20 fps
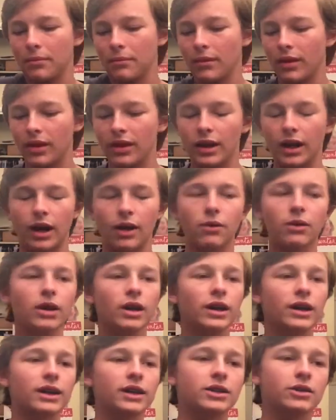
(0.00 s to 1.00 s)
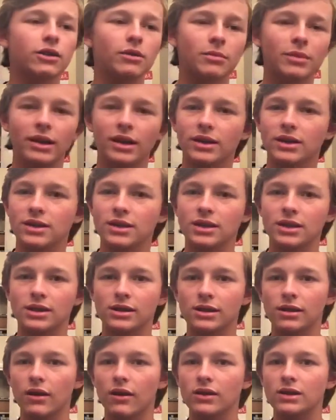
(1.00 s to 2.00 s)
he told me it's
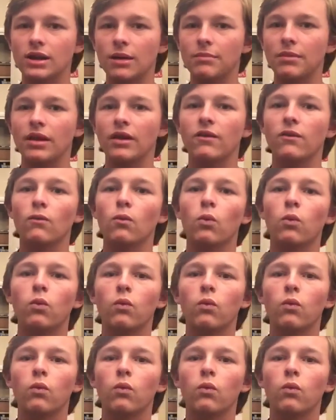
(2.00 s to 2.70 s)
something